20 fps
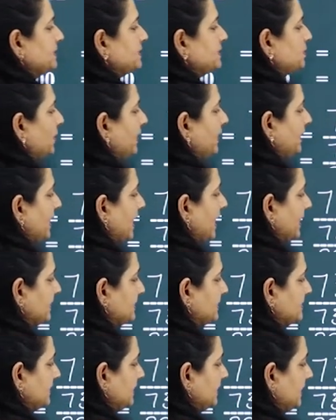plus 1,
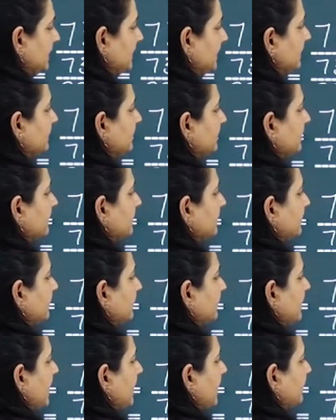19,
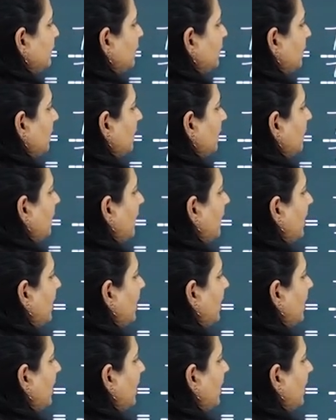carry over